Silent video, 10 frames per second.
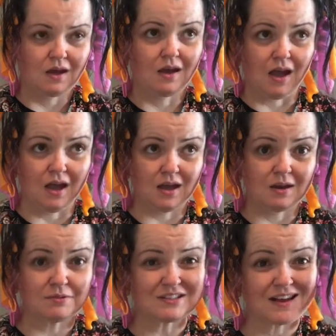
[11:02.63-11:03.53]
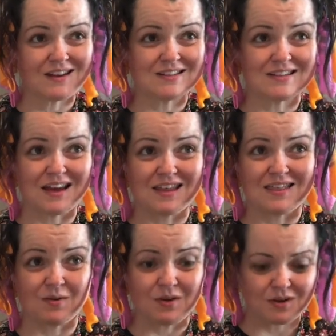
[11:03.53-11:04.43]
And I'm just kind of sad
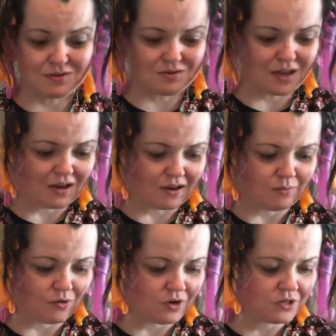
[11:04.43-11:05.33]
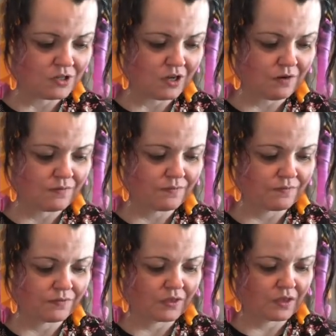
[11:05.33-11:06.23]
that we don't do that anymore. So
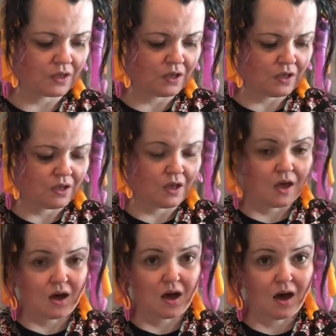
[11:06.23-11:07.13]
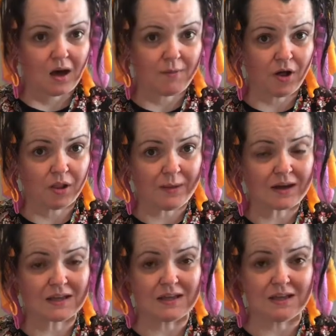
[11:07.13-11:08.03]
I'm all about
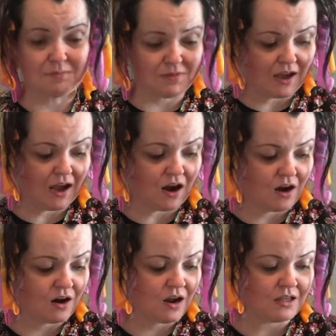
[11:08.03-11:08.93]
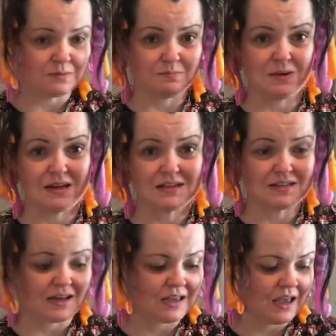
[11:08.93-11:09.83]
getting the hair as big as I
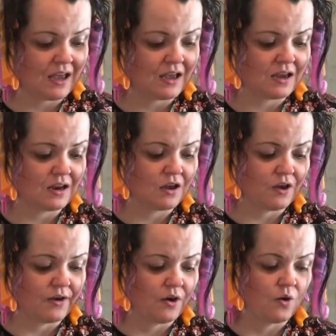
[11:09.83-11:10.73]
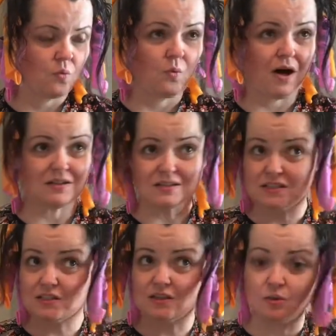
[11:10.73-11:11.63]
can while
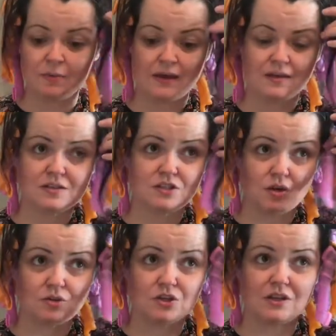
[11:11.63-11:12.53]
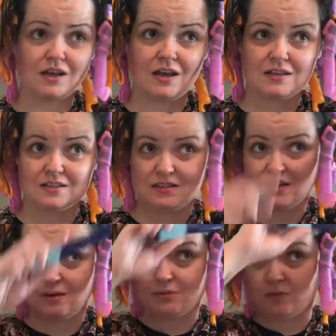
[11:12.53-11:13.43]
still being socially
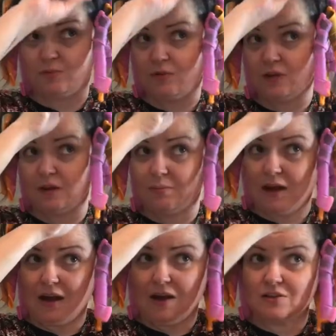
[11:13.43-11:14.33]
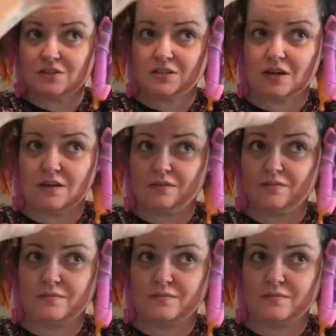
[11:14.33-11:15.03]
acceptable in my hairstyle.